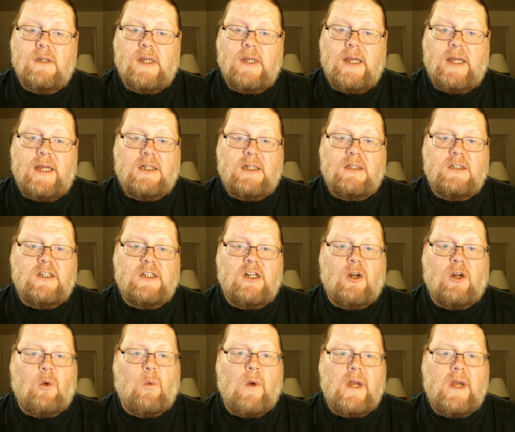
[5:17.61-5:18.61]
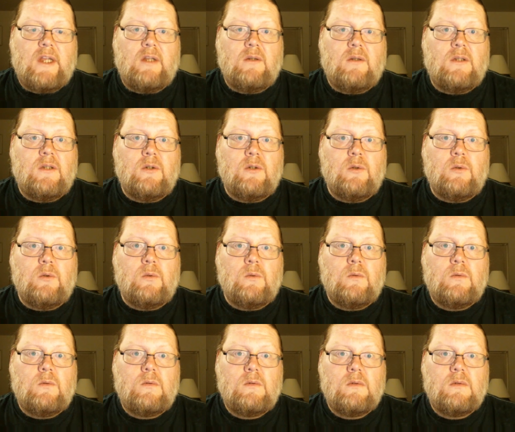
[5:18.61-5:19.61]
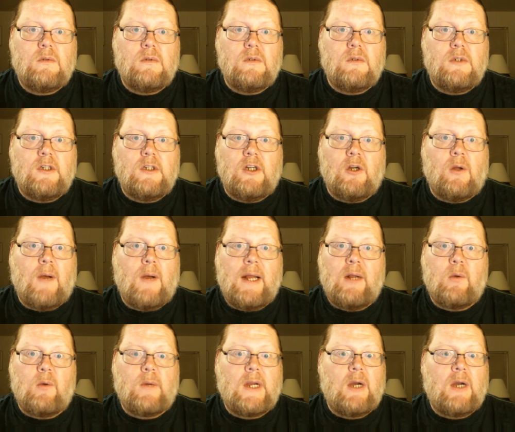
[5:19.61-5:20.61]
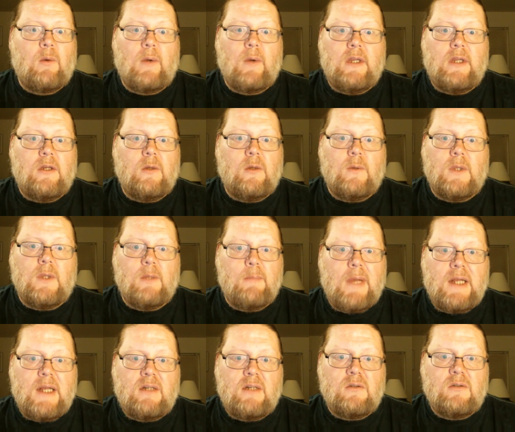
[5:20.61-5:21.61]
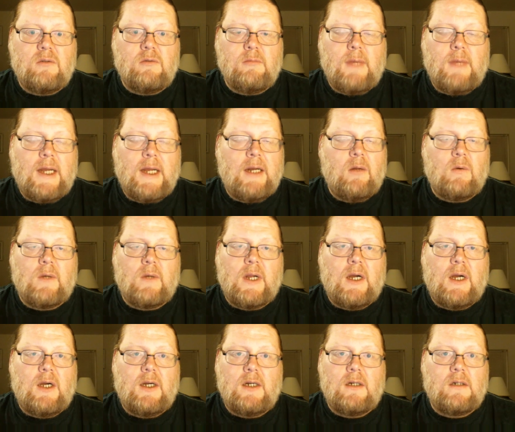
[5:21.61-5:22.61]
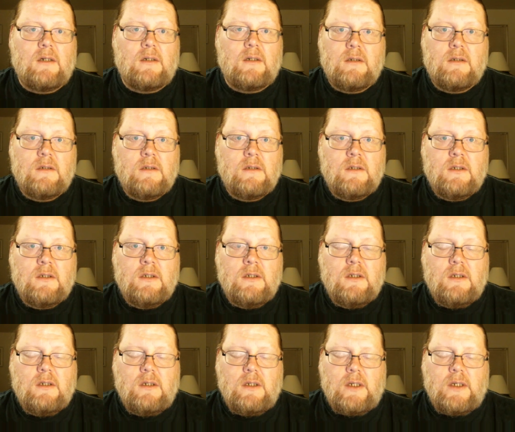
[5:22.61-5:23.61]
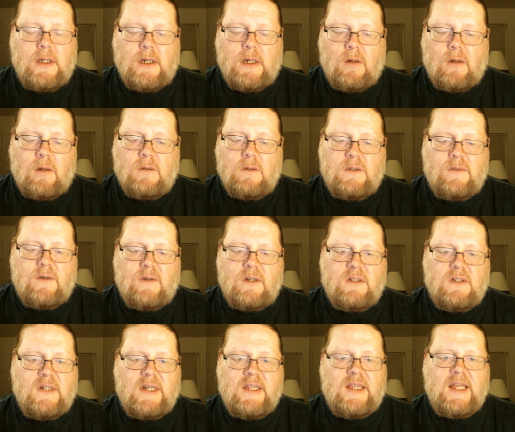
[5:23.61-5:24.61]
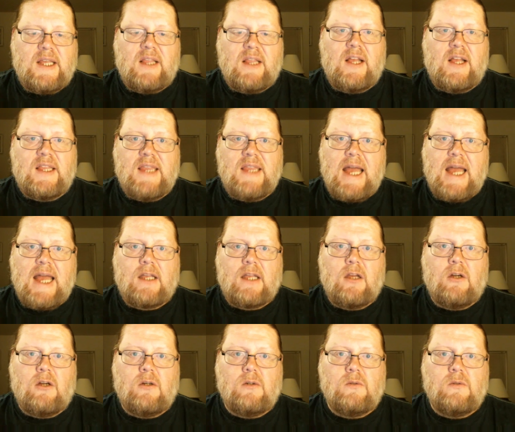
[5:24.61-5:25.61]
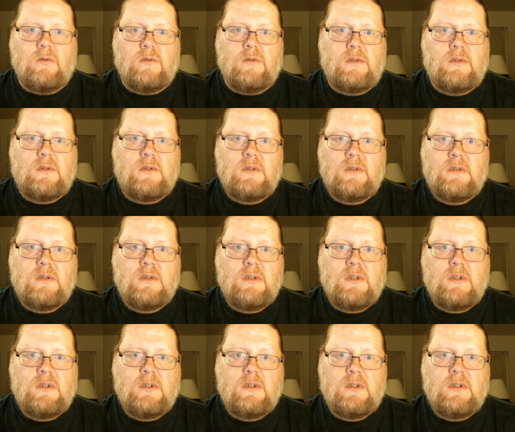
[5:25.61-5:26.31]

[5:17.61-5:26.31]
and, you know, what you do, you know, I don't care what you do in the bedroom, I don't care, you know, as far as anything like that goes,